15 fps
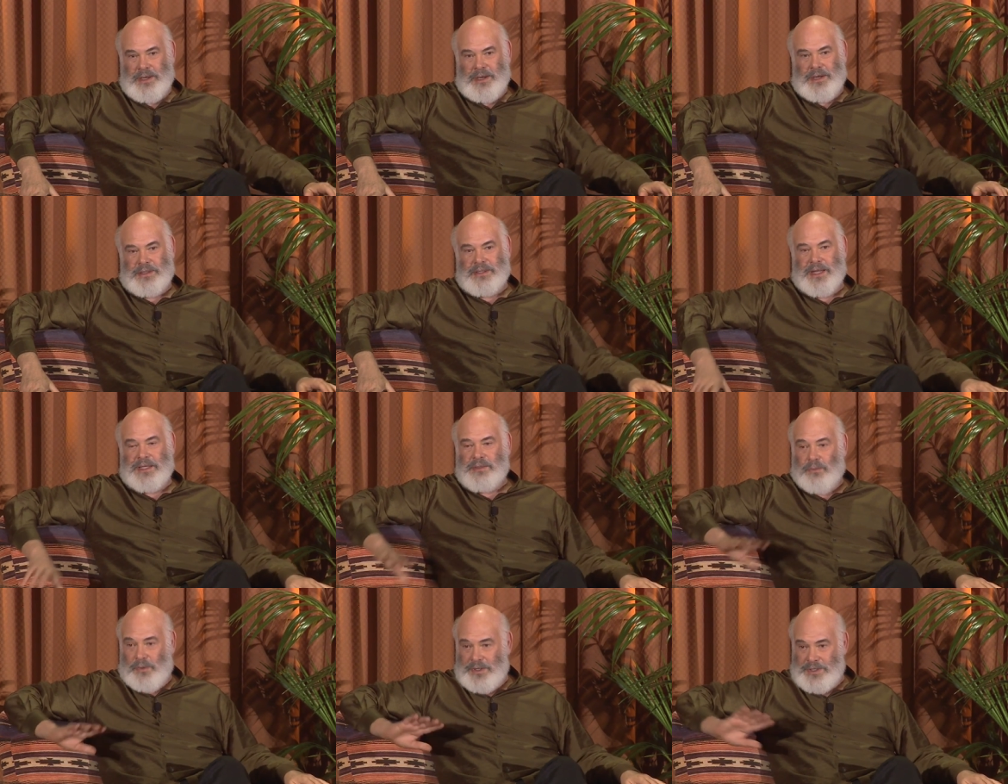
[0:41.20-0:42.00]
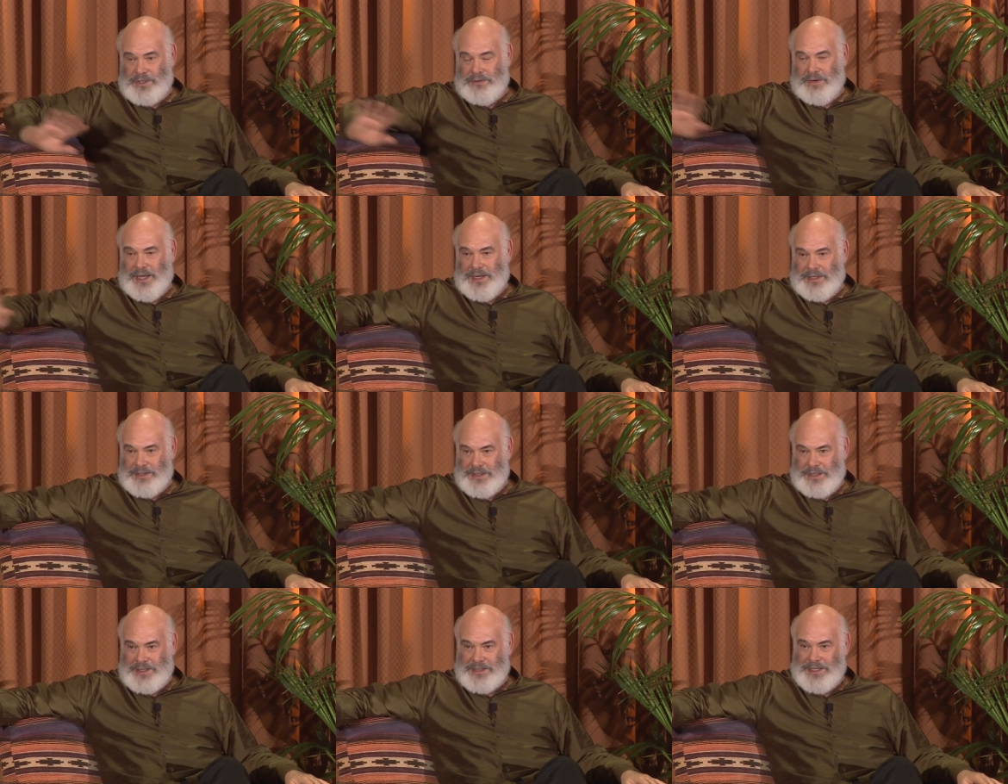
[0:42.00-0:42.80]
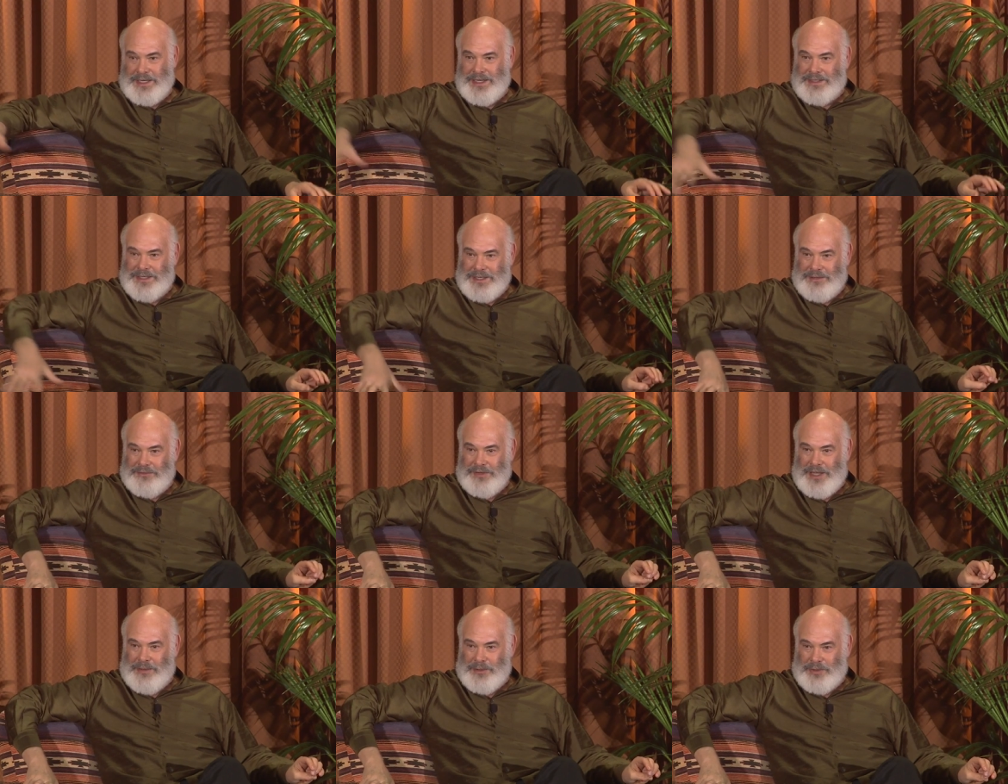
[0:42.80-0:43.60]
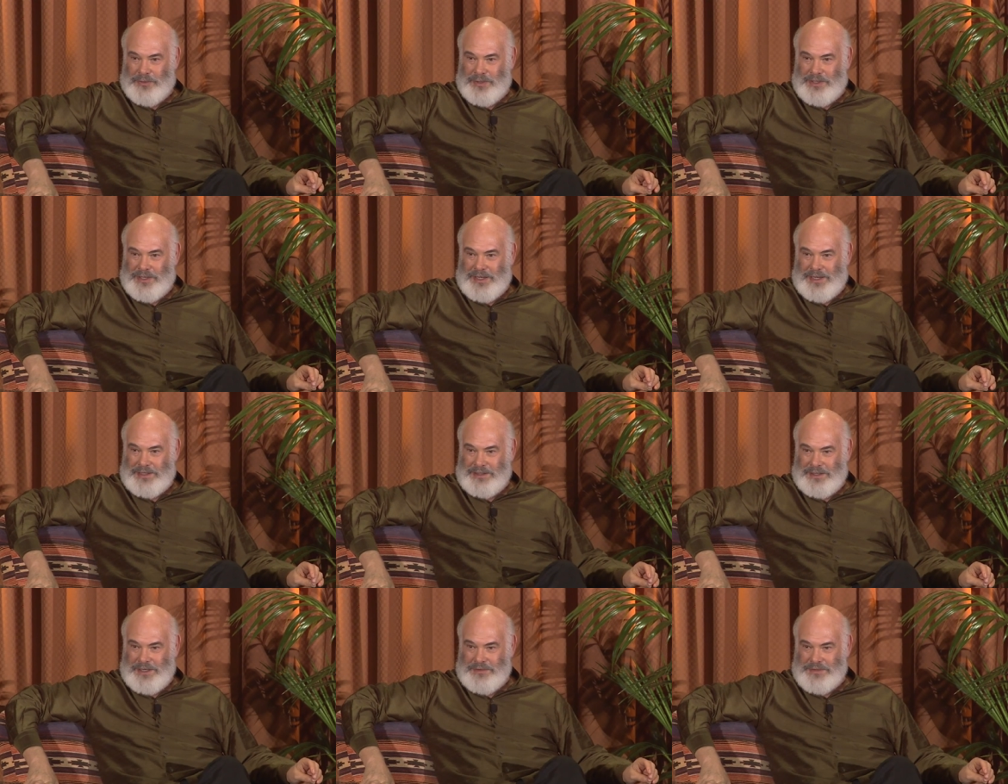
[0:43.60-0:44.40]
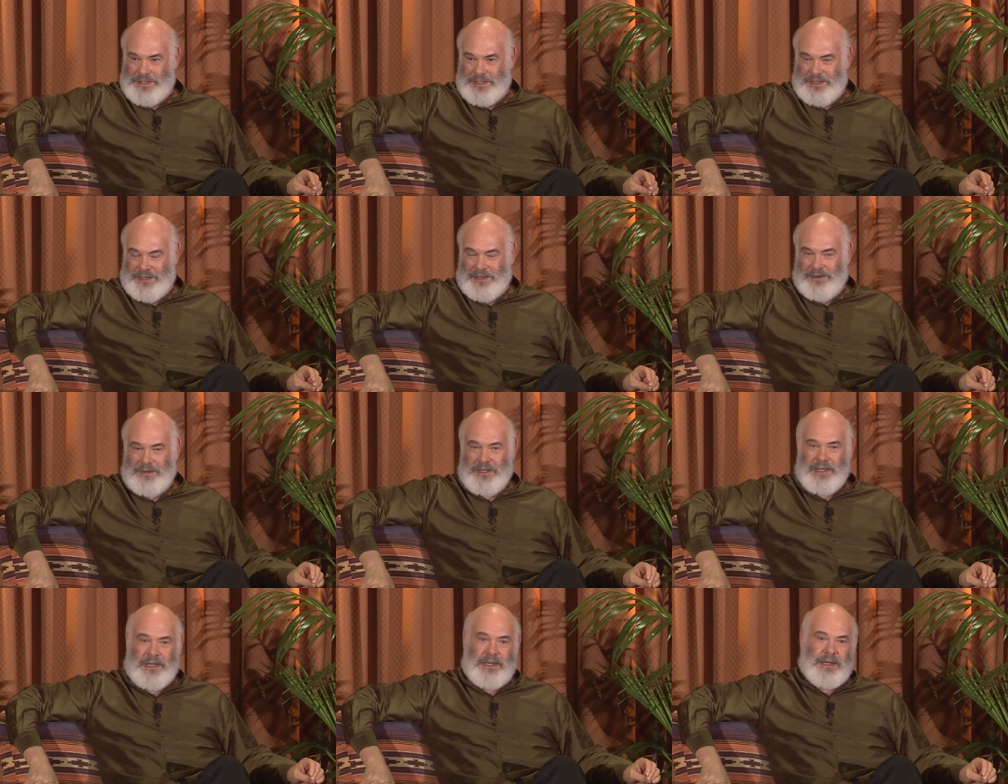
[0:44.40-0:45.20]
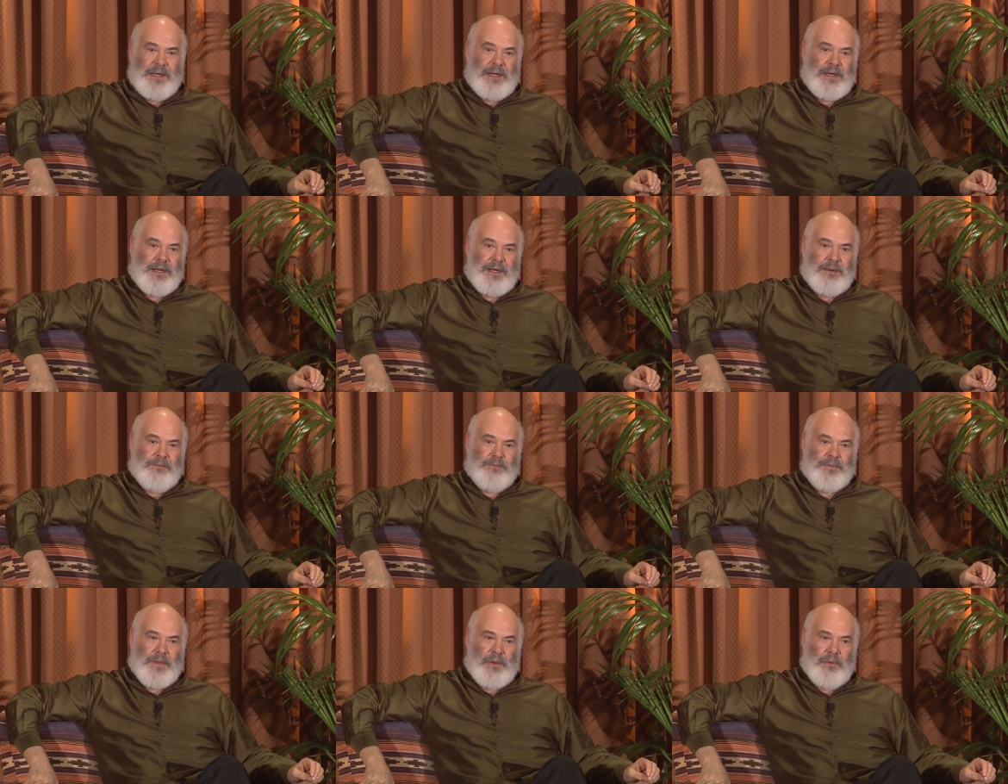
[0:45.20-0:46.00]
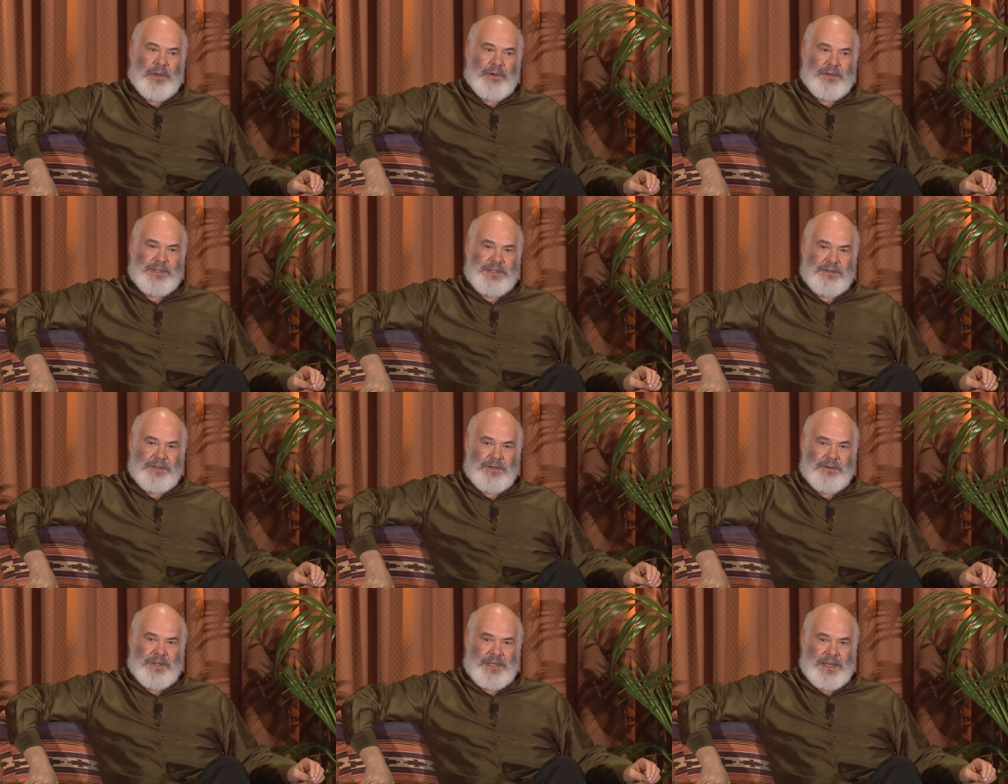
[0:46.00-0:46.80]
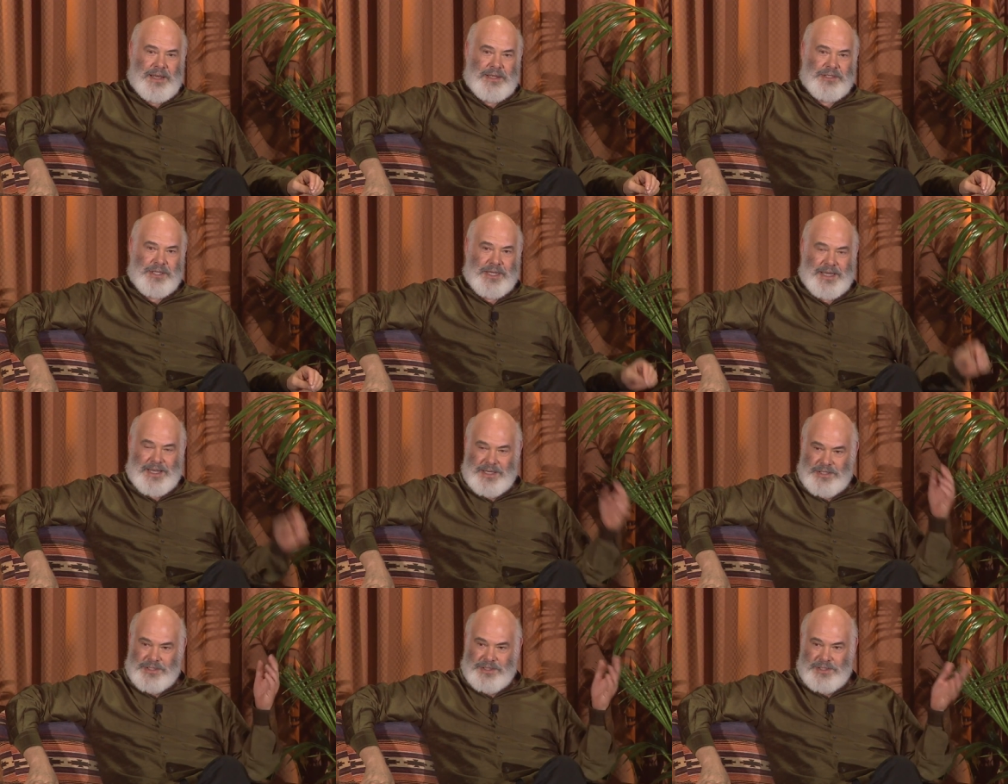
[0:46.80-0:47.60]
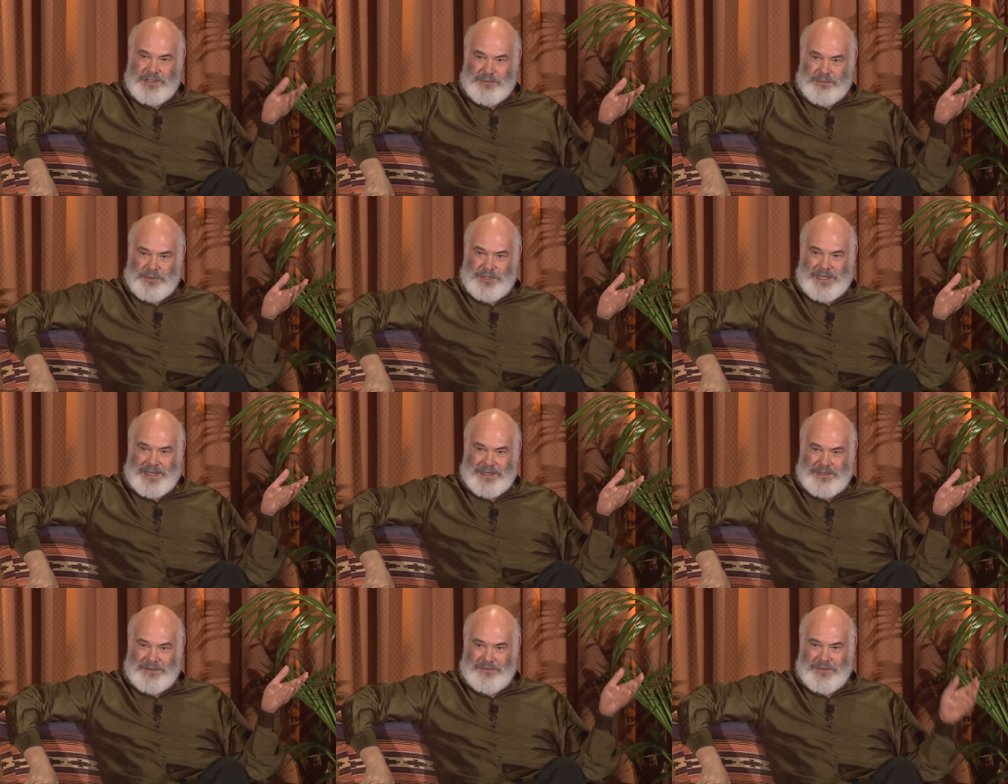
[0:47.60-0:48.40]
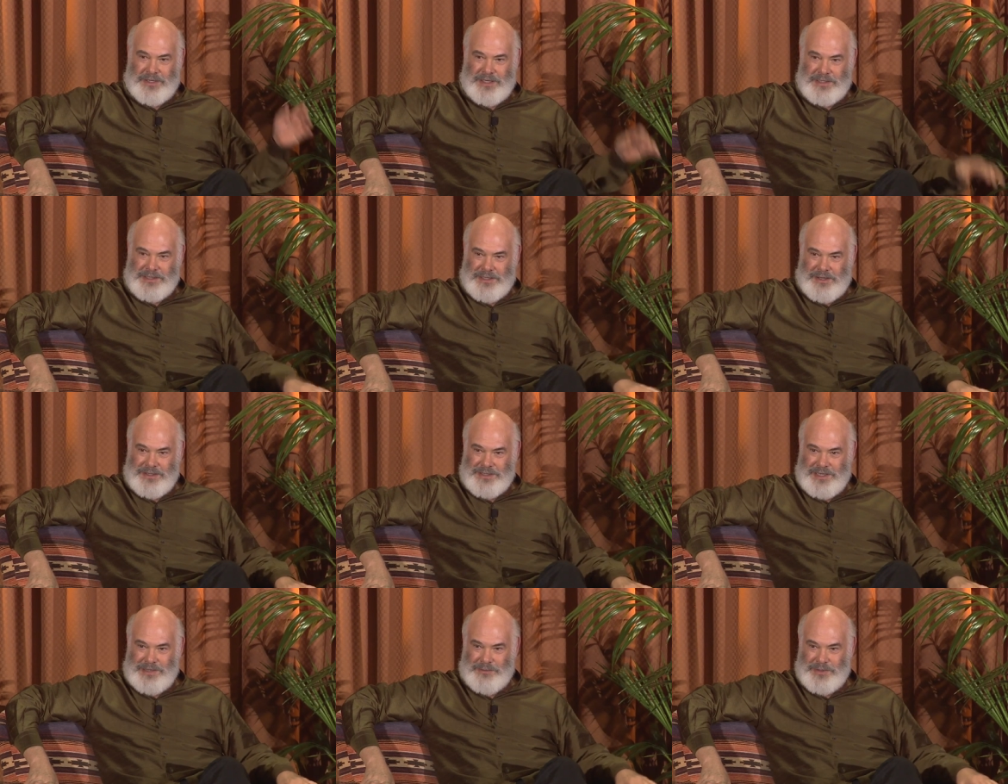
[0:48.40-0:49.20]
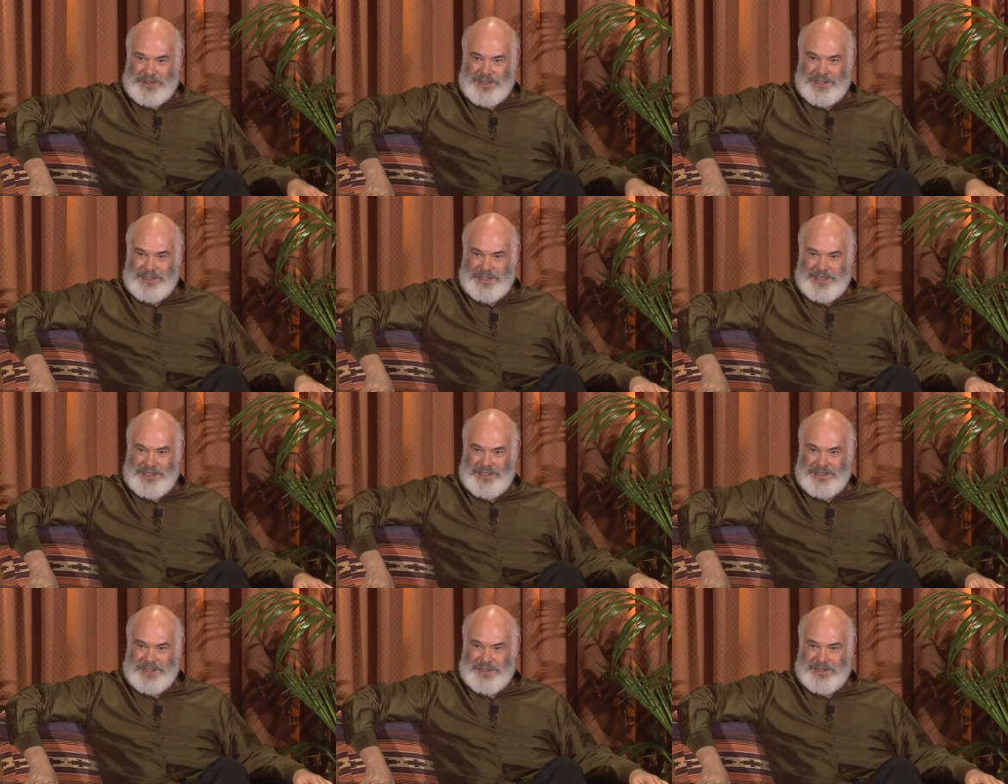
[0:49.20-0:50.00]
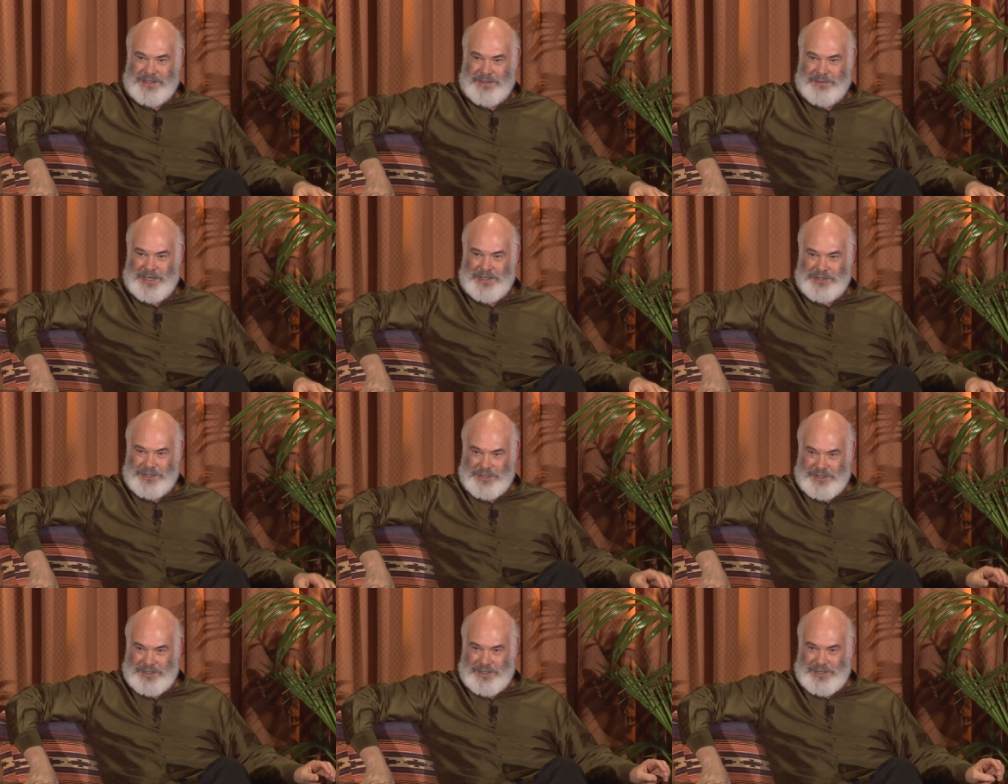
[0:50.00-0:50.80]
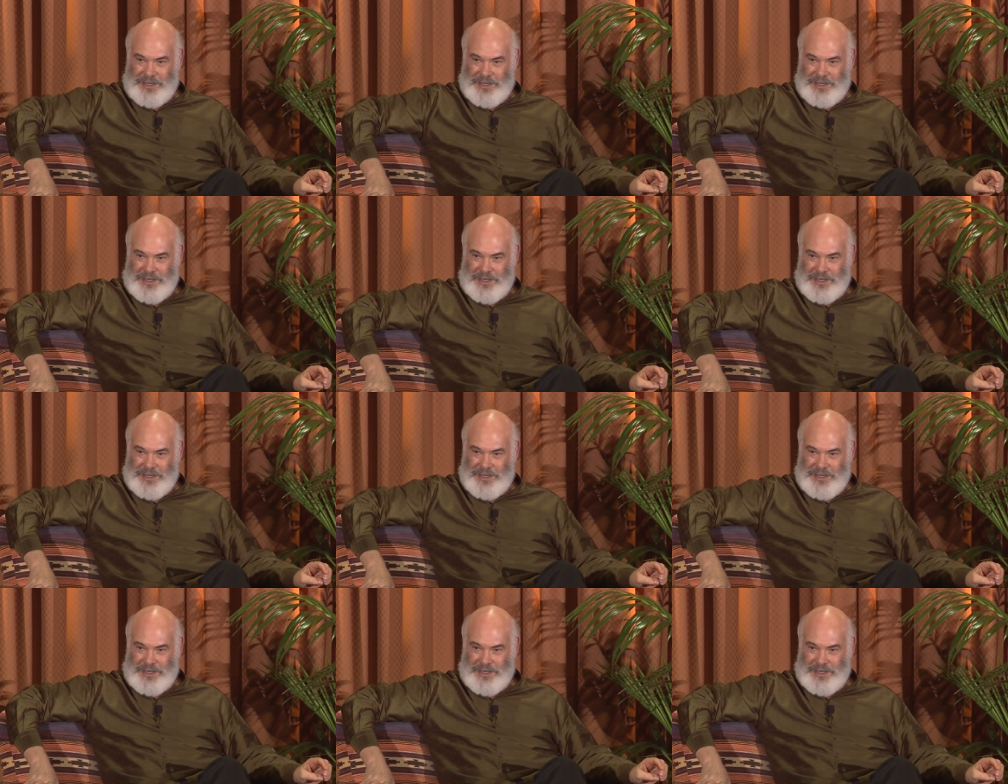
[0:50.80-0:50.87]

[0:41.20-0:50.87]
Uh, so that's one strategy is an anti-inflammatory diet and lifestyle. Um, we also know that education is protective against Alzheimer's disease and dementia.